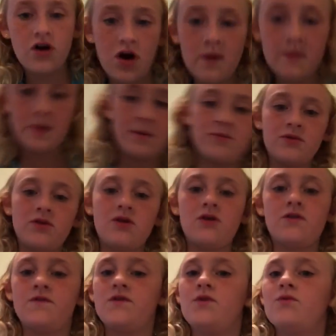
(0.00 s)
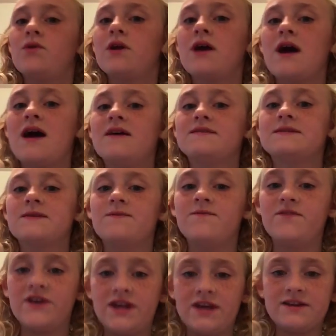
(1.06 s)
comment below if you want to have
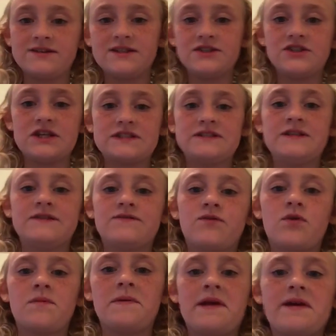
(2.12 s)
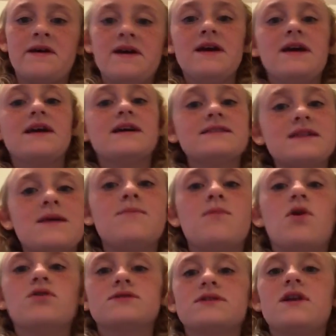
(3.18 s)
some video suggestions for me, because I'm
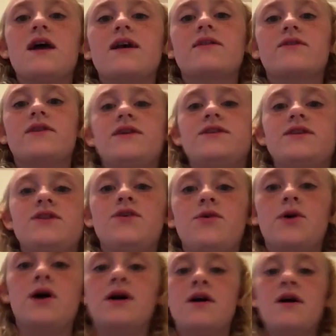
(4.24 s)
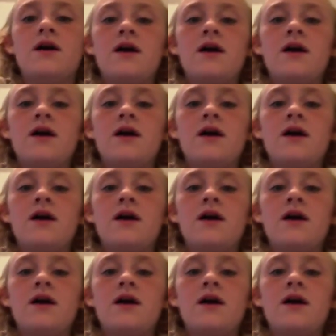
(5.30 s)
most likely to do it.